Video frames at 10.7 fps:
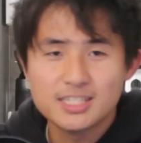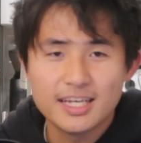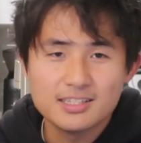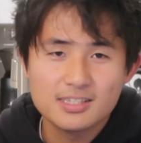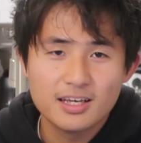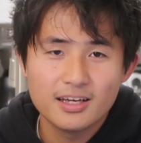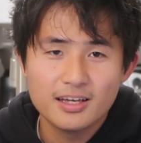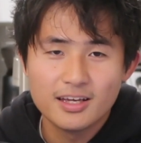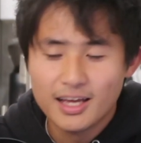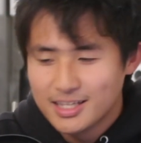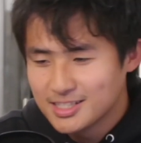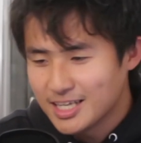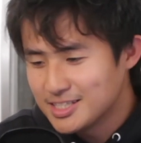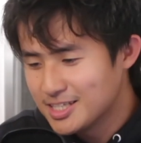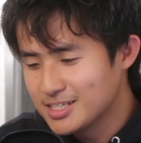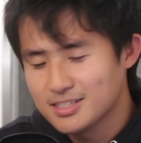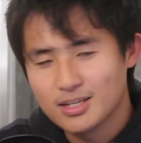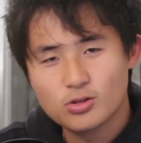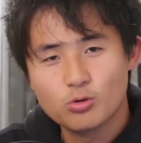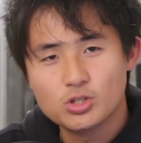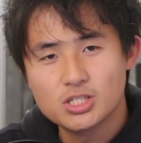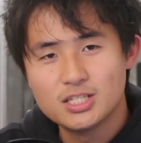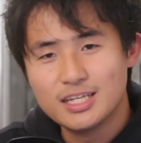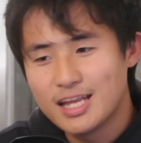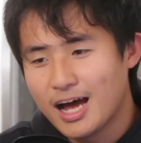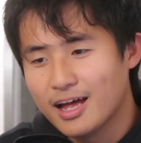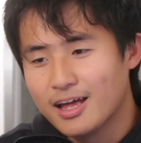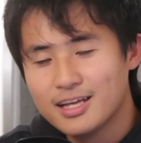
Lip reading: sensei, Sensei Satoshi did not